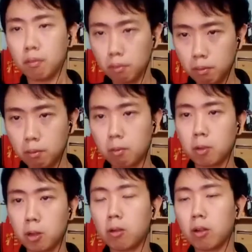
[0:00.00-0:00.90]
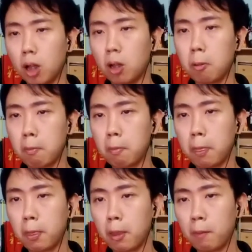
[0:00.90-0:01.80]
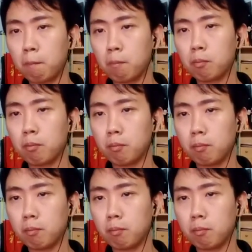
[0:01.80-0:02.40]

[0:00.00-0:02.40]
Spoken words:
It's a kind of fun to play.